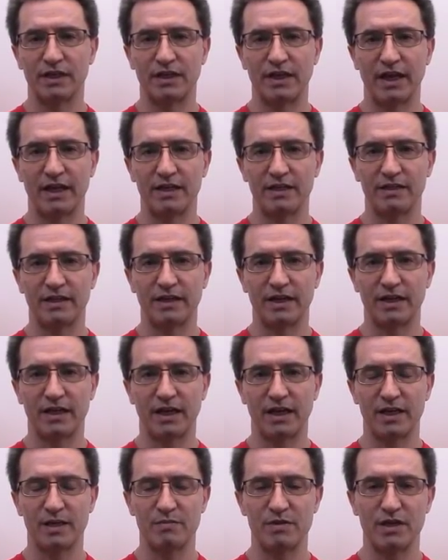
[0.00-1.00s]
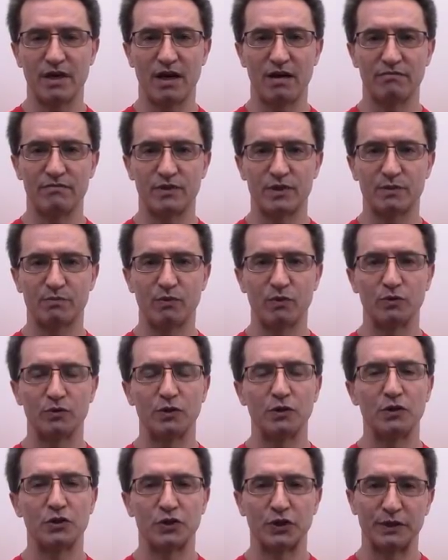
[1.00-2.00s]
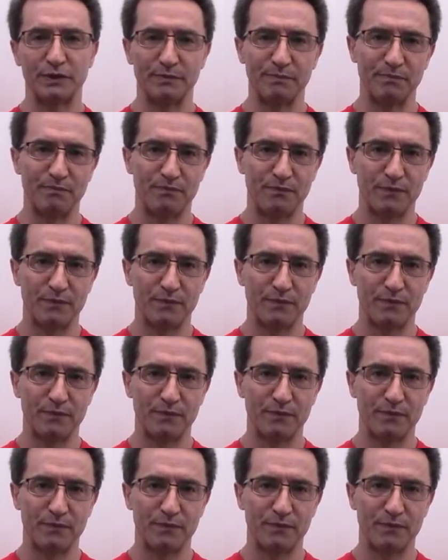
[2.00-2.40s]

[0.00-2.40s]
Canadian Academy of Sport Nutrition.